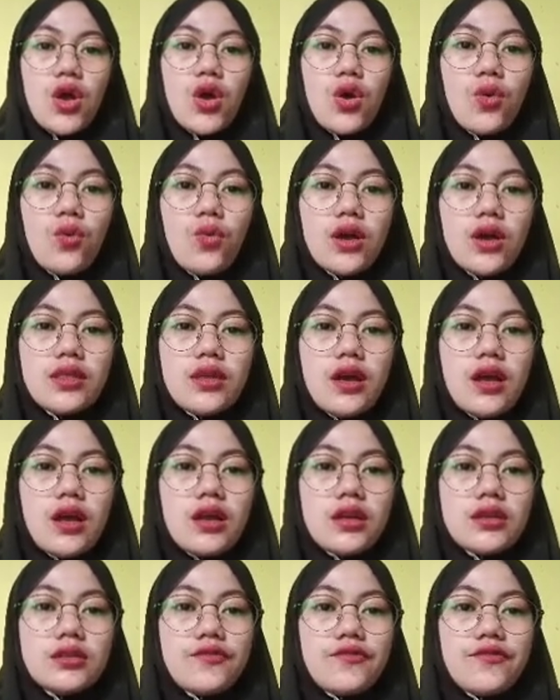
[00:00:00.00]
What
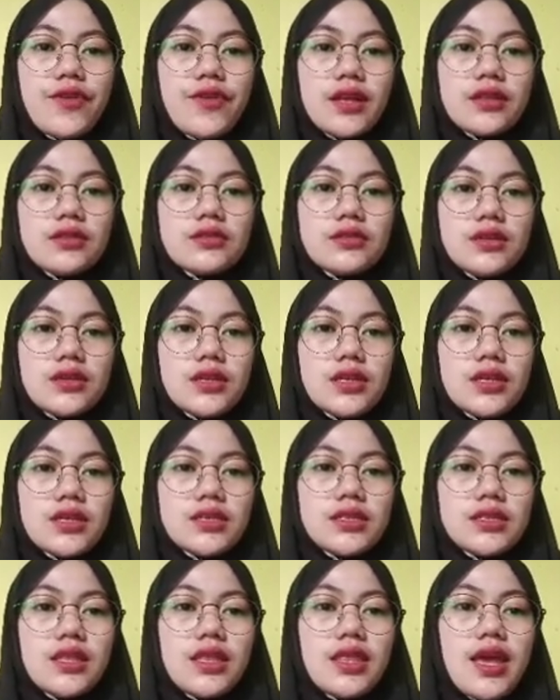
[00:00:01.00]
are the
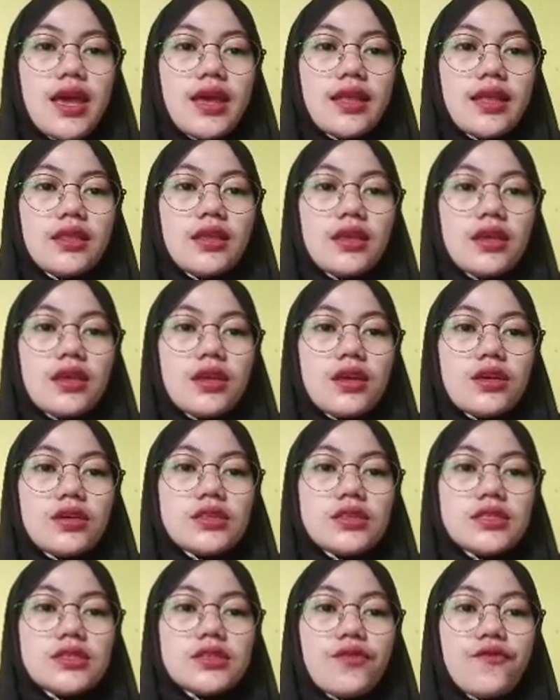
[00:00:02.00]
factors that
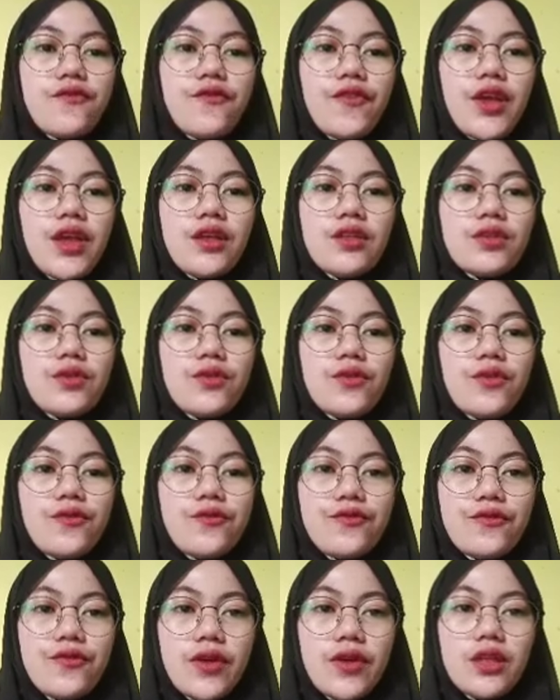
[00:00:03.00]
cause
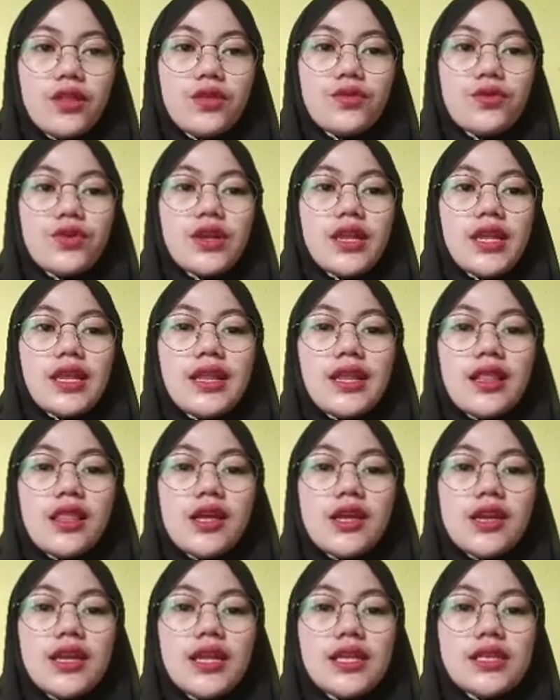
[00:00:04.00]
failure in
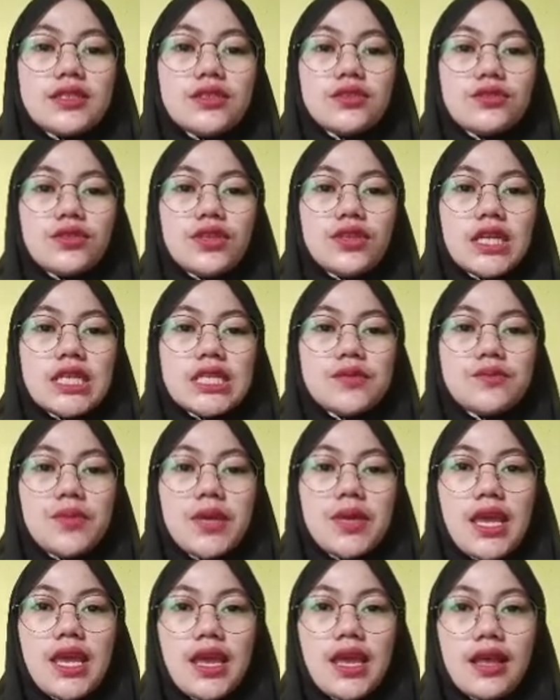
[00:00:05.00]
learning students
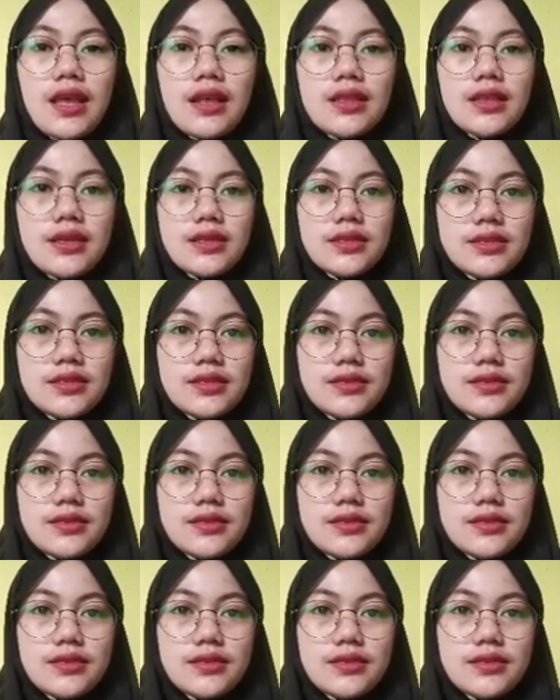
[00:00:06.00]
speaking English?